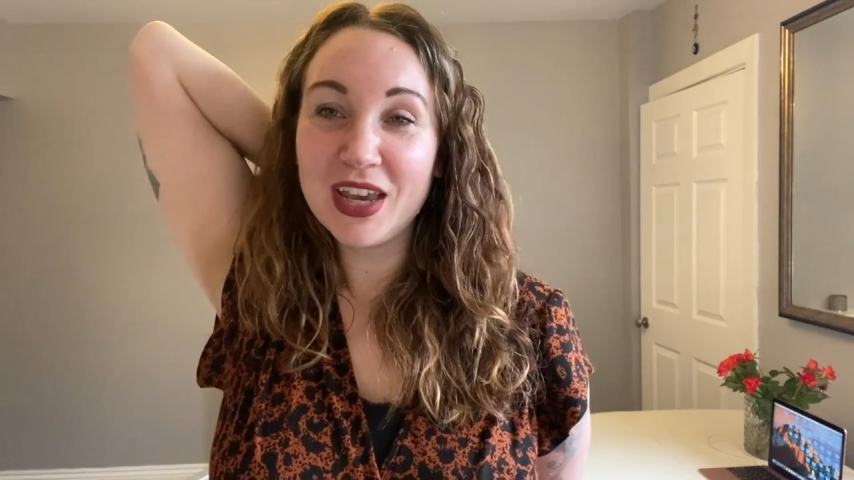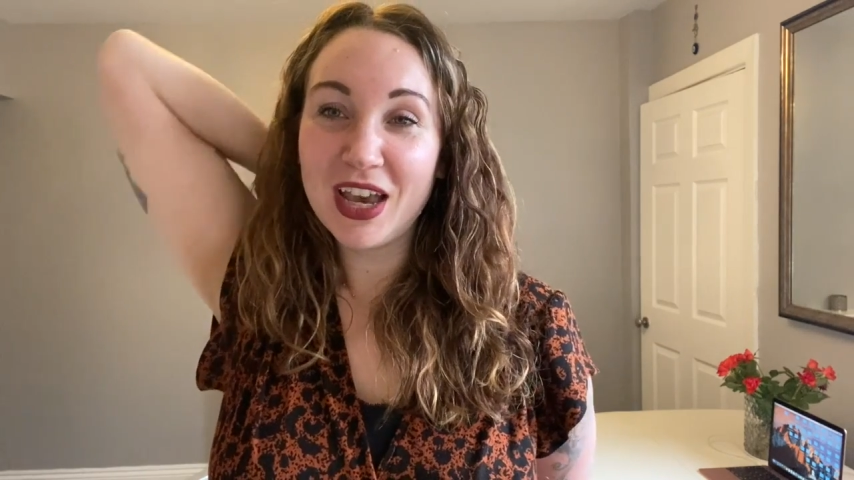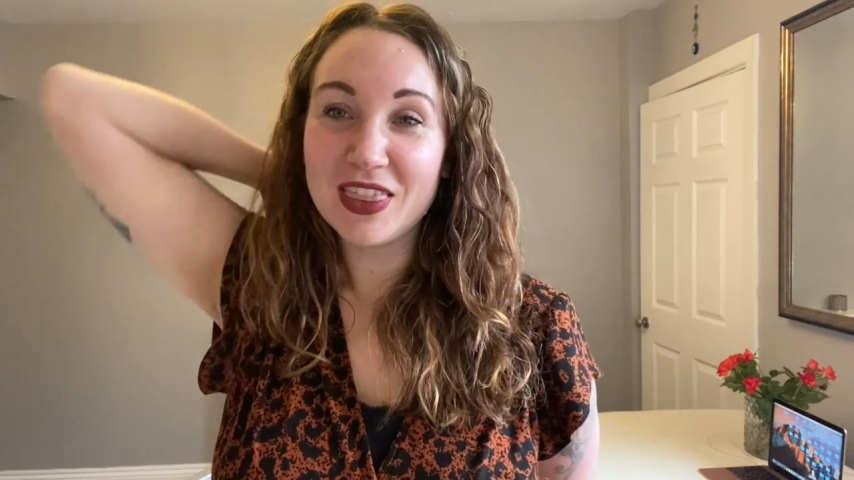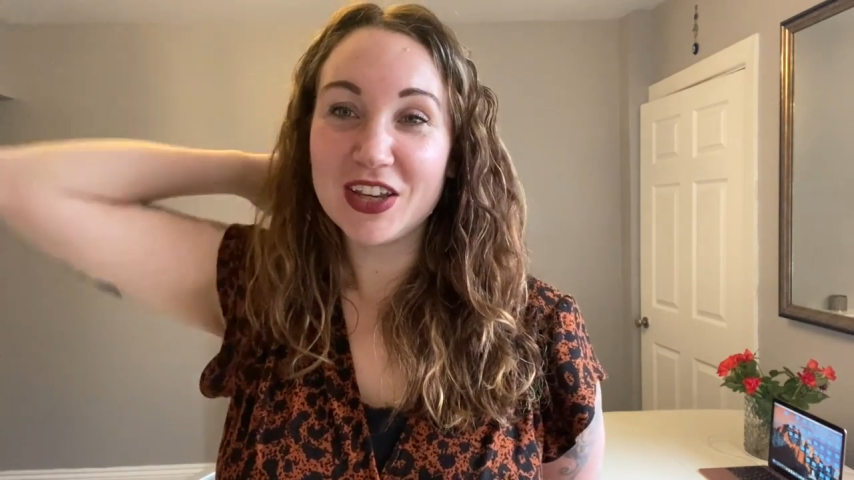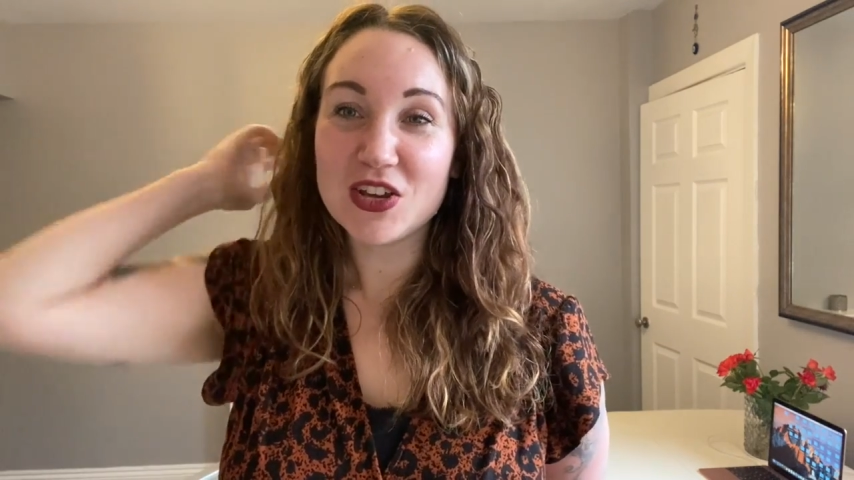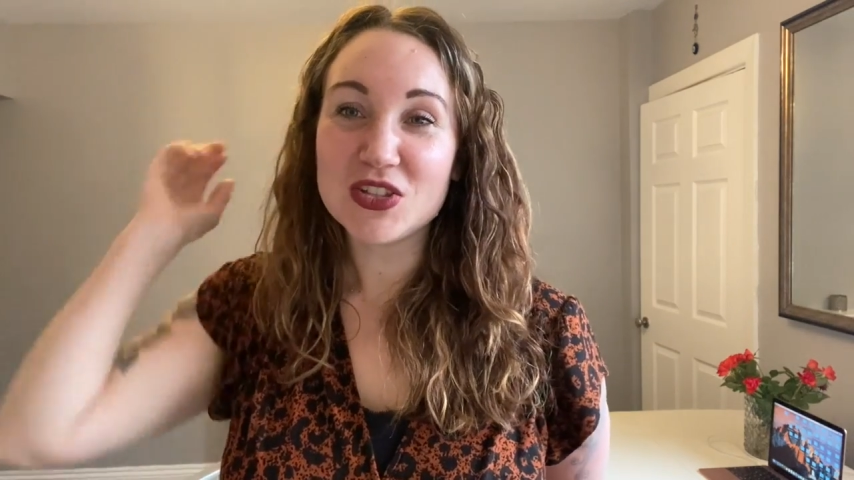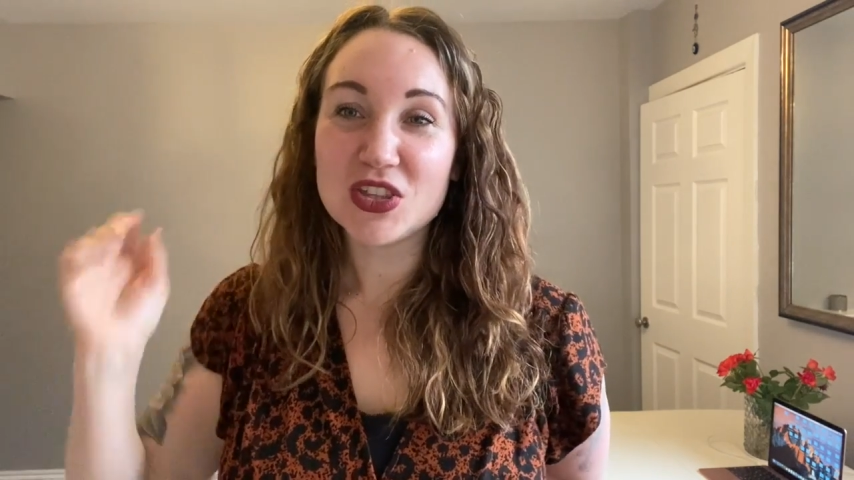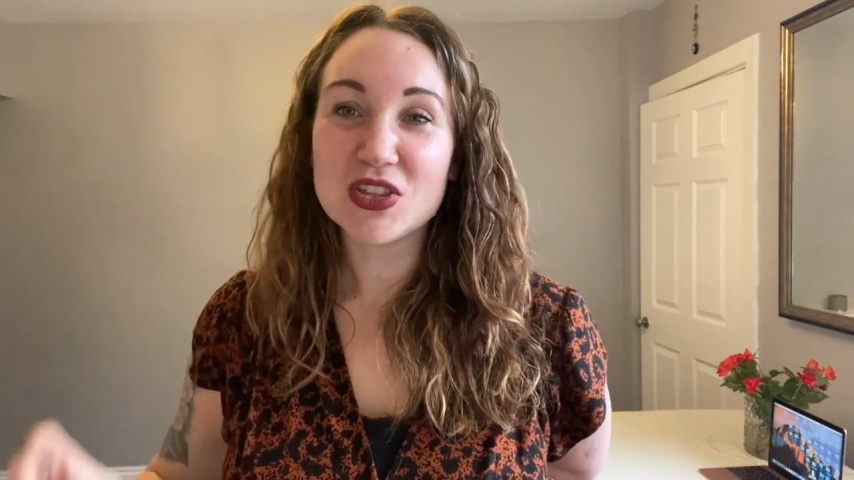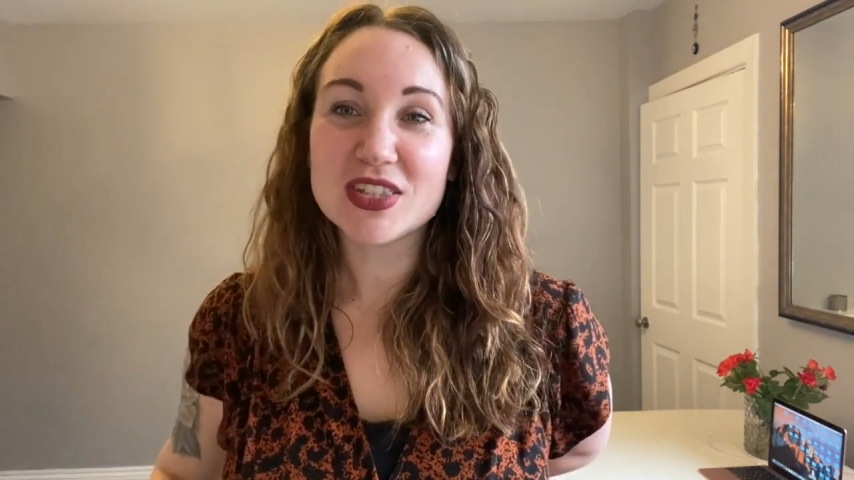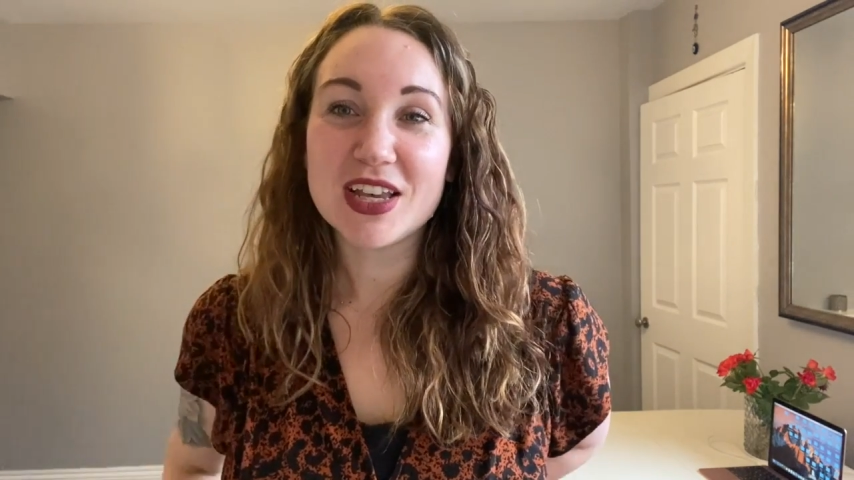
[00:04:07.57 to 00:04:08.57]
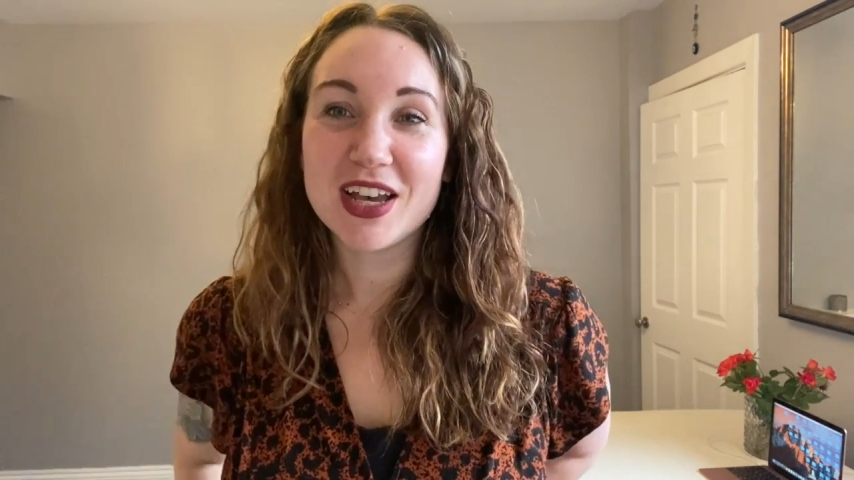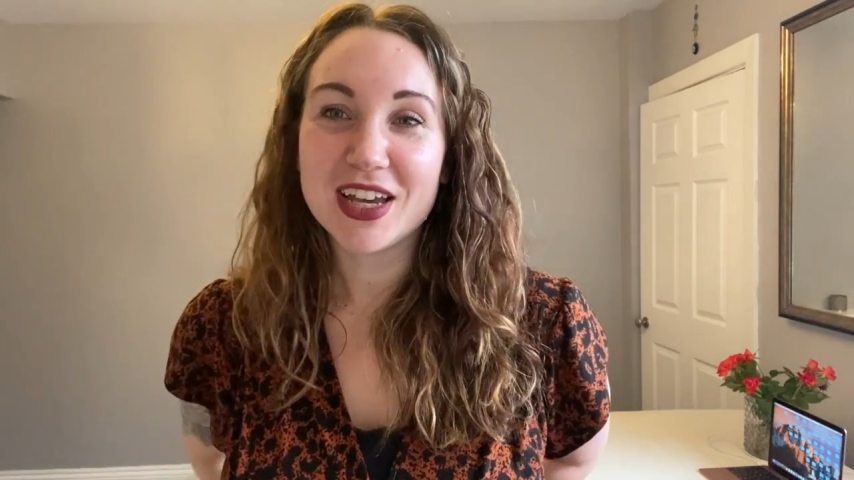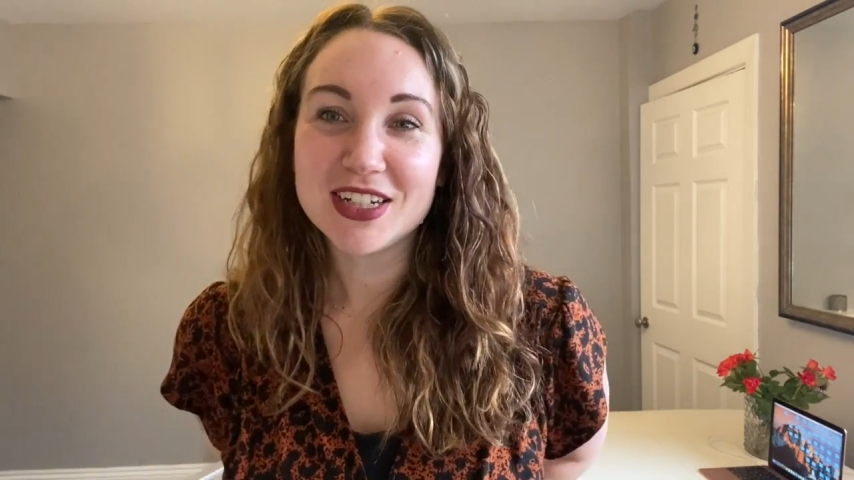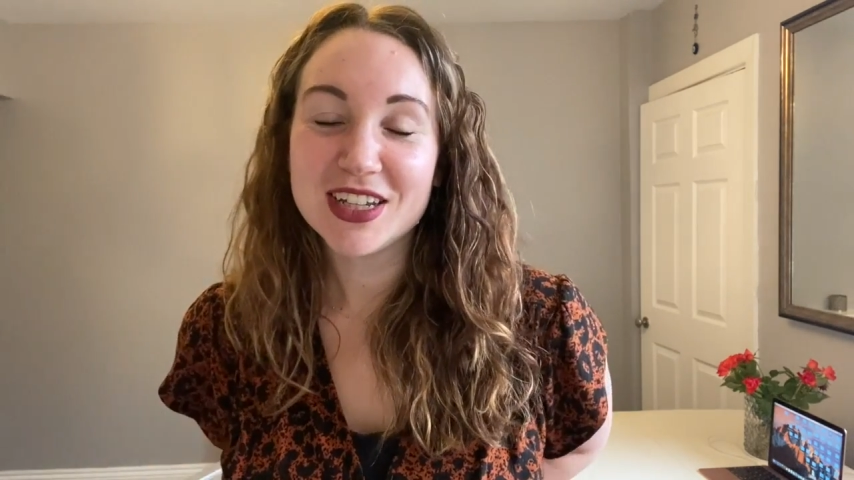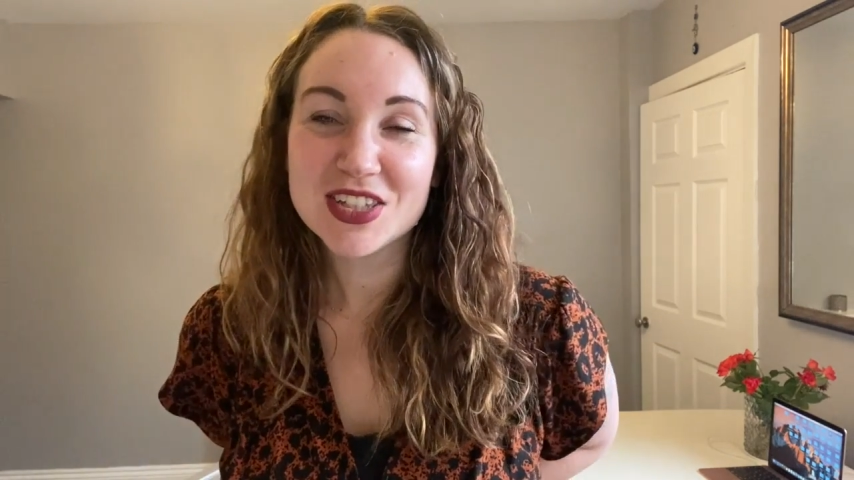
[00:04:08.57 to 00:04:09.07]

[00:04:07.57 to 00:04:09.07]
And then go to the other side.